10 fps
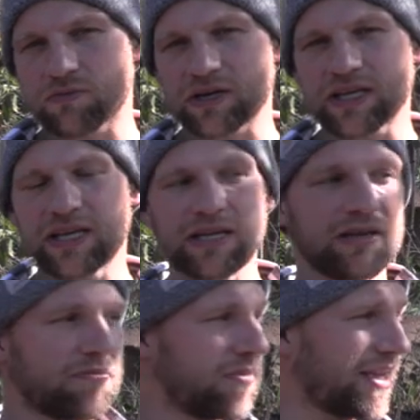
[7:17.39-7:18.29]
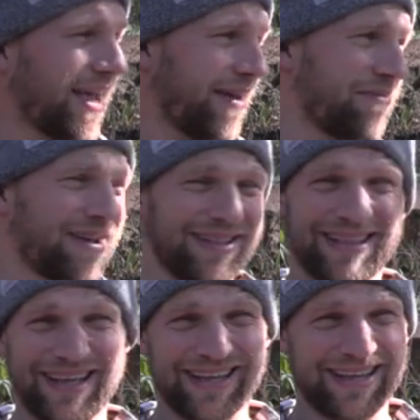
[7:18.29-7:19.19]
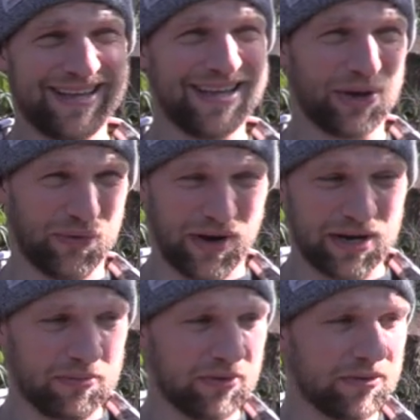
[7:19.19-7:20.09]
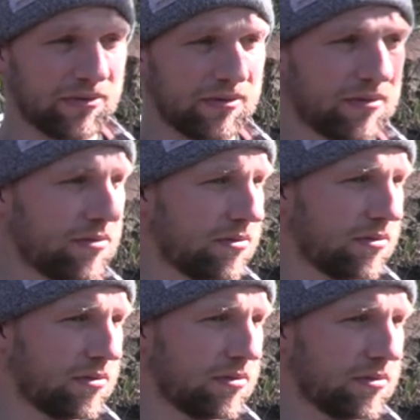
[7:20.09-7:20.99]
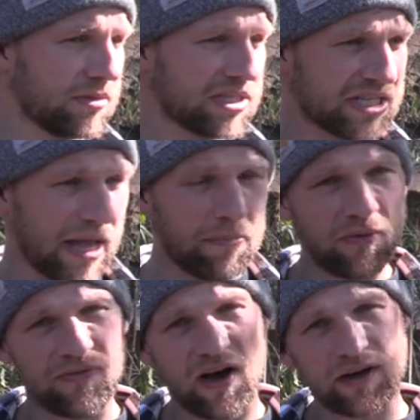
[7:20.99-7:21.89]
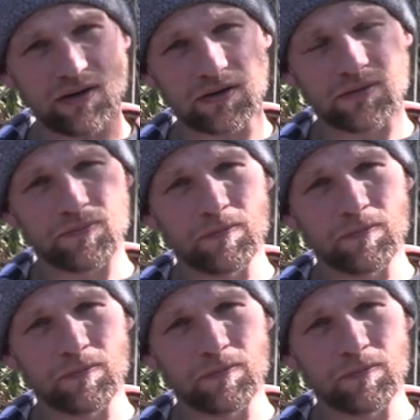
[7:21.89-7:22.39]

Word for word: but he became like incredible sample fodder